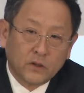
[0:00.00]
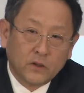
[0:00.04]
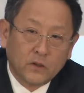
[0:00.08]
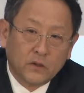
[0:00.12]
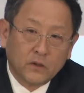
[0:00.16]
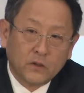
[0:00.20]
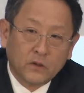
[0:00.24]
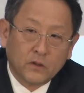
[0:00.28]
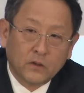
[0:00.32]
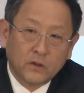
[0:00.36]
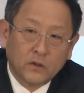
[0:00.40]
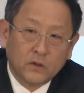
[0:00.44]

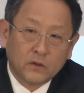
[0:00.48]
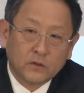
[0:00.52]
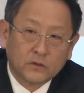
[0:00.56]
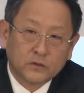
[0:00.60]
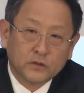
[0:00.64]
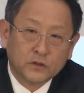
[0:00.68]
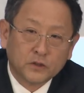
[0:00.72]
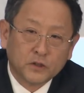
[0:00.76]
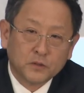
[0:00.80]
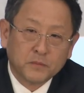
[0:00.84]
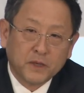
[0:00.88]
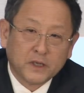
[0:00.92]

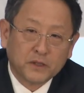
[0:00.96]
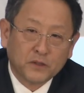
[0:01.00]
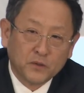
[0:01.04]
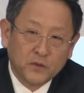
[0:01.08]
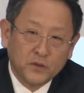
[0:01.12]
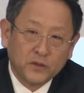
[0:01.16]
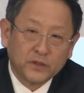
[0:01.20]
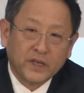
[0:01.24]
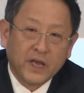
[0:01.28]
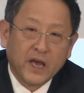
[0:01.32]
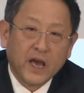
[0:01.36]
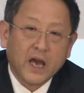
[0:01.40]
affectionately
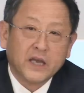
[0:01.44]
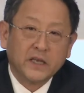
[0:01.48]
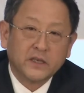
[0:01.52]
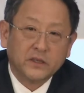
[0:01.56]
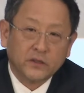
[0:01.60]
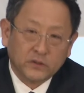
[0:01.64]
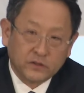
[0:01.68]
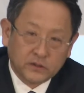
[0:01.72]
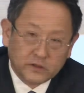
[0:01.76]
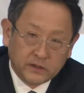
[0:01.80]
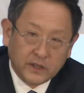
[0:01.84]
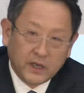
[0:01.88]
beloved
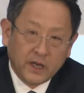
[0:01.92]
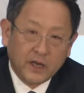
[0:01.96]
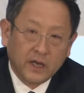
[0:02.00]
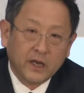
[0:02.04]
car?